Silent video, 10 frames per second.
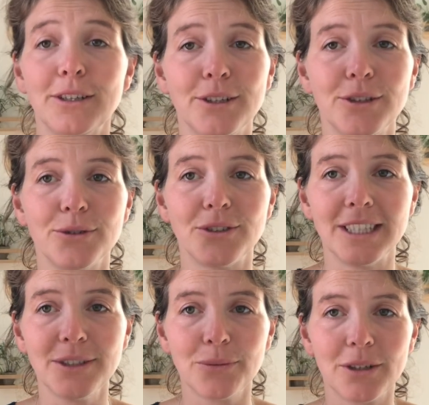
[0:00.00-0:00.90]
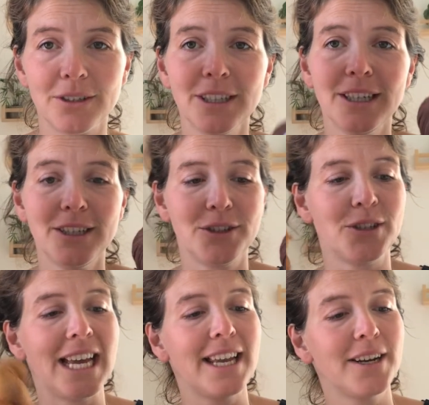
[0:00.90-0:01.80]
use this one
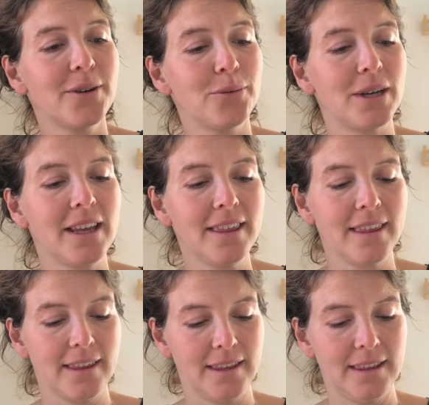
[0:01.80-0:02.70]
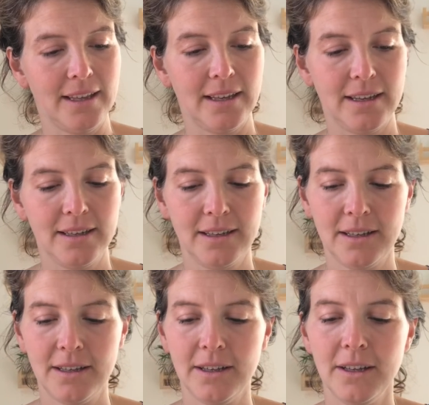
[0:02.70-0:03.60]
together with the
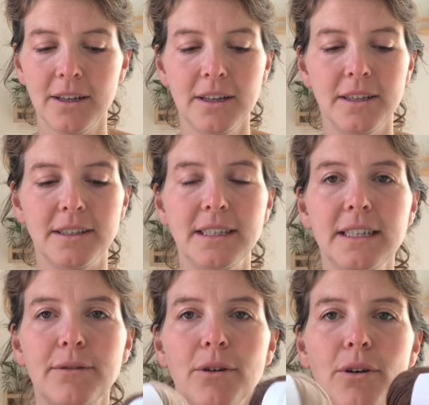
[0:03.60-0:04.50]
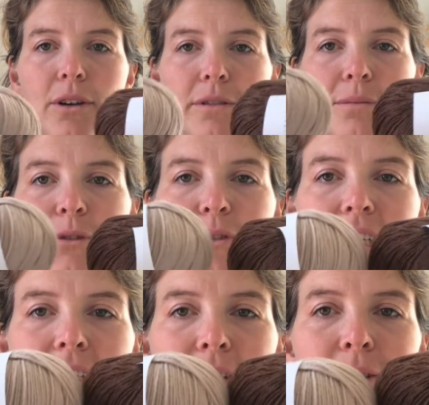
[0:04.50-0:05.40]
Knitting for Olive
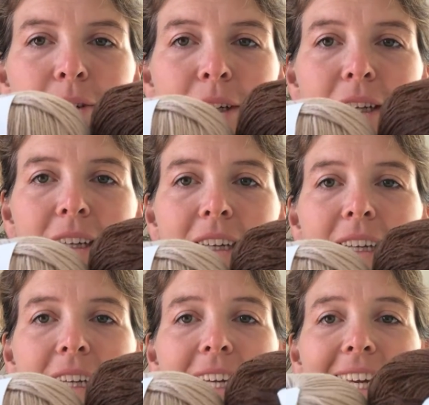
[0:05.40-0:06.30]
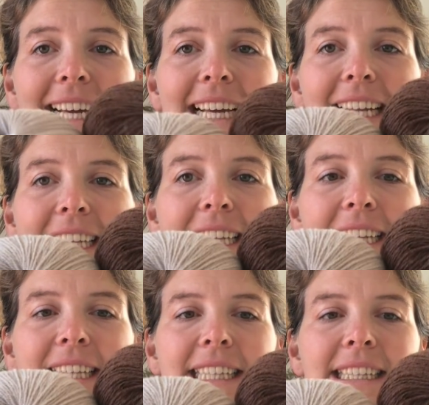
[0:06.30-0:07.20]
merino, and
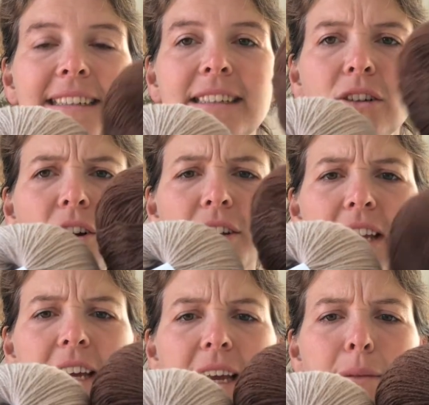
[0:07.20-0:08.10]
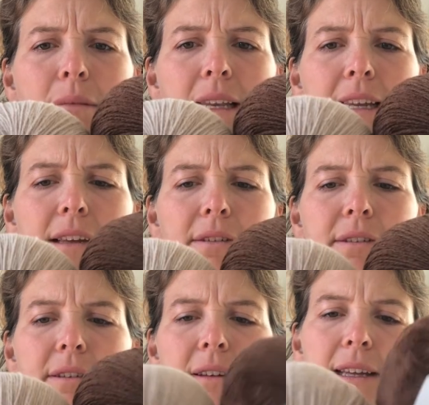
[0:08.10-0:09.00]
this is the cognac, I believe,
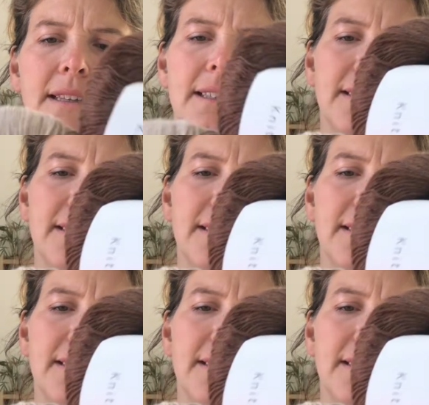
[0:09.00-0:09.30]
and this